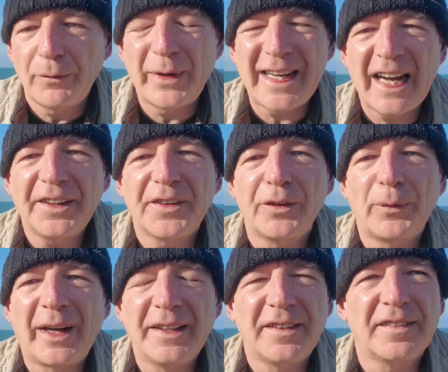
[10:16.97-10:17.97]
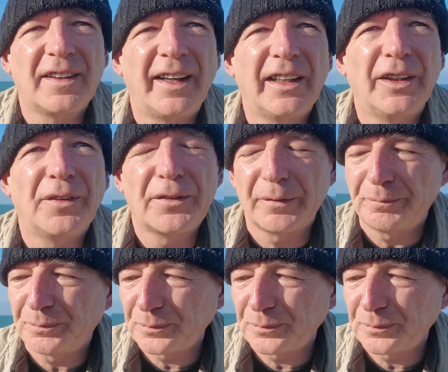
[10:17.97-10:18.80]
we had the right to silence,